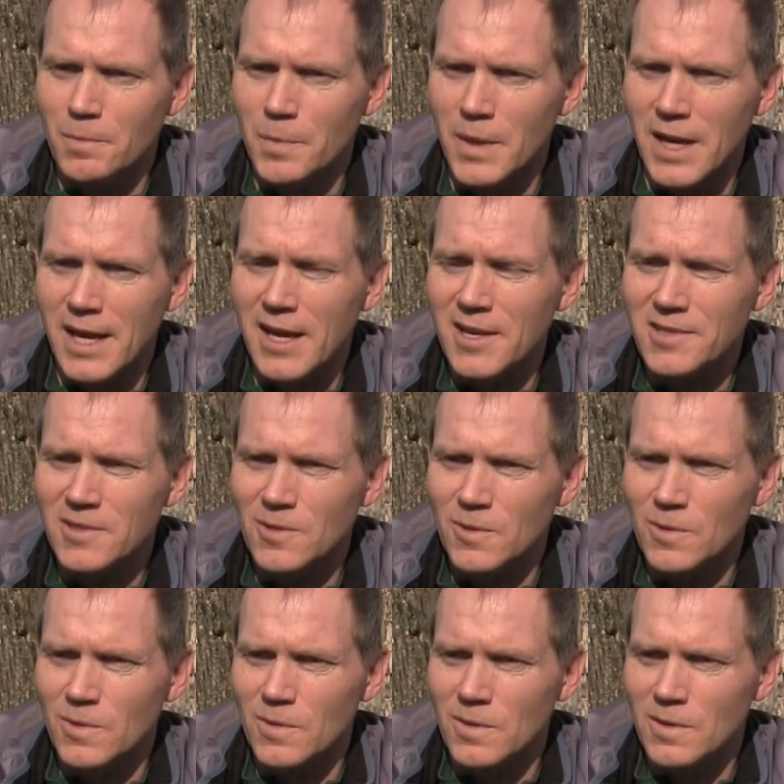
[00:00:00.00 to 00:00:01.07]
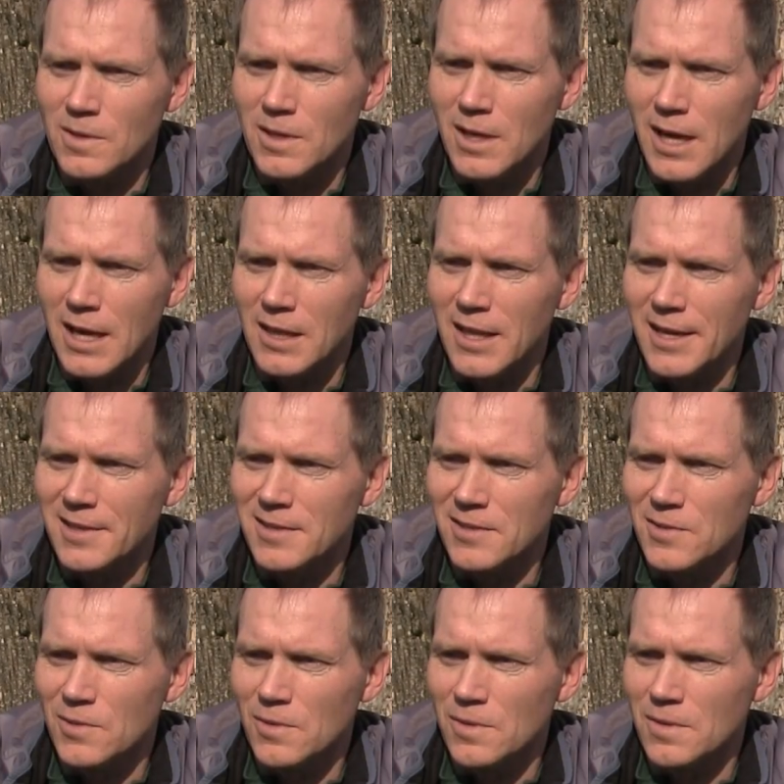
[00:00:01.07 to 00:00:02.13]
But I like to
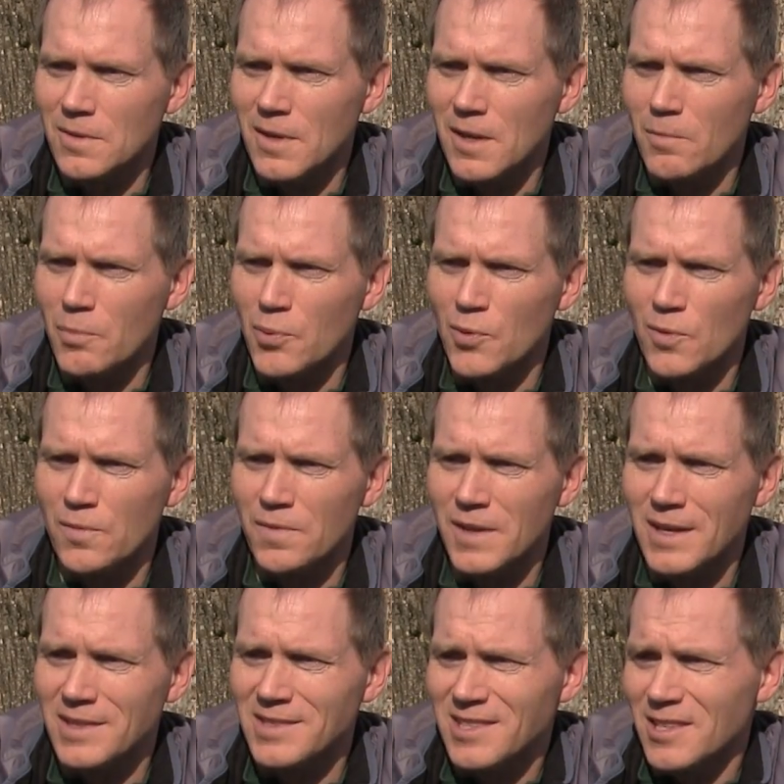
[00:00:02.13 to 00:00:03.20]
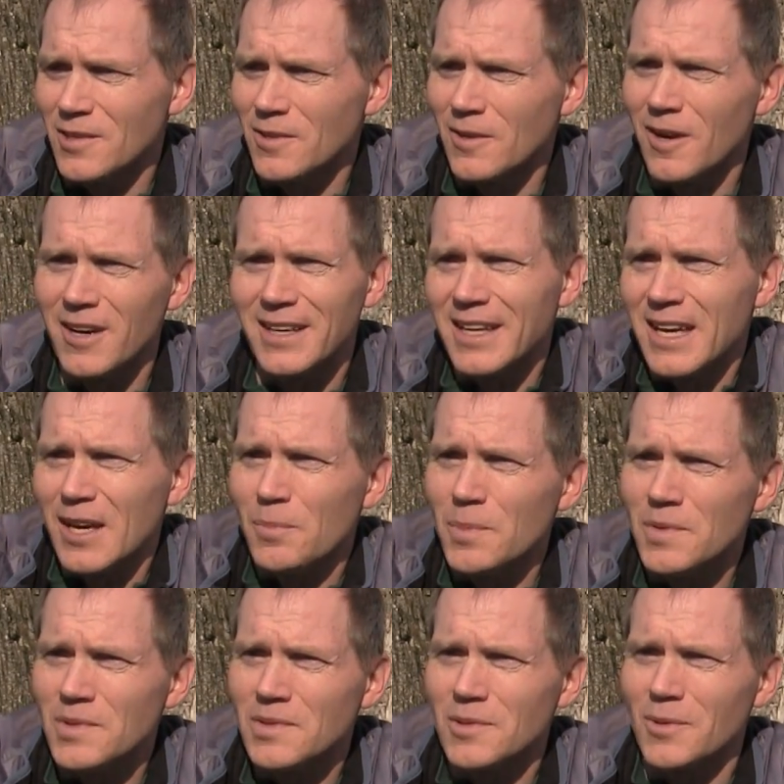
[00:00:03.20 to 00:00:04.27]
improve things here on campus.